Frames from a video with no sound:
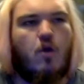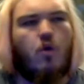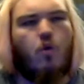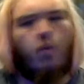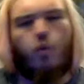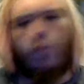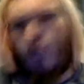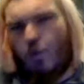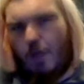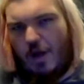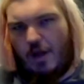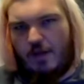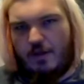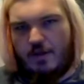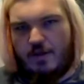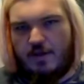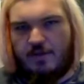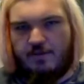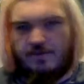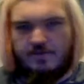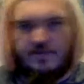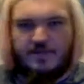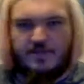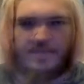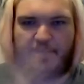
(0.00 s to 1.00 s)

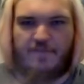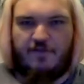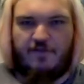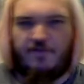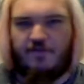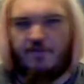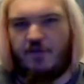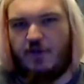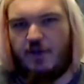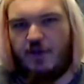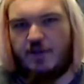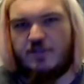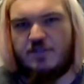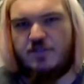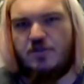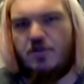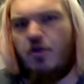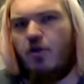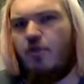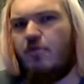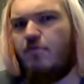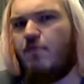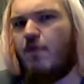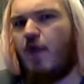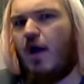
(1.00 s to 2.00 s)
Welcome to the first
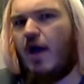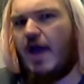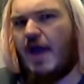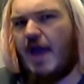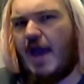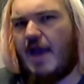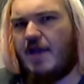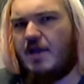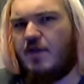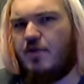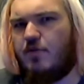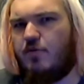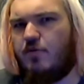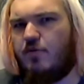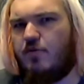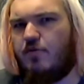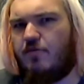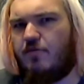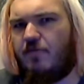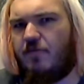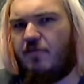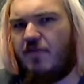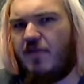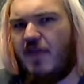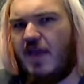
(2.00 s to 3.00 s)
non-biannual
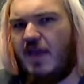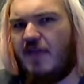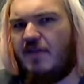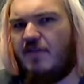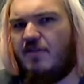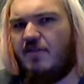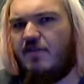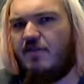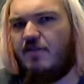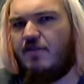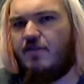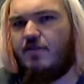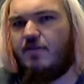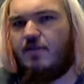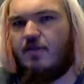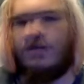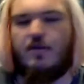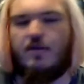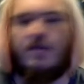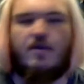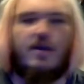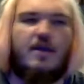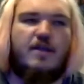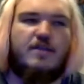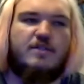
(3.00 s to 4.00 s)
thing. No,
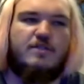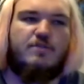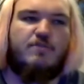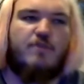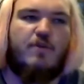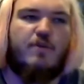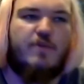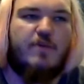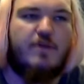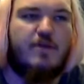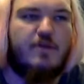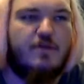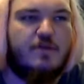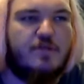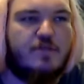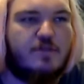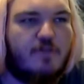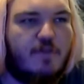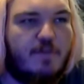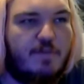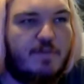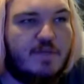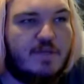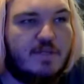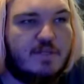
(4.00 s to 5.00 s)
I should probably
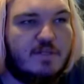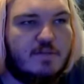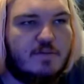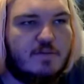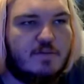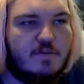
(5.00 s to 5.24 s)
script this.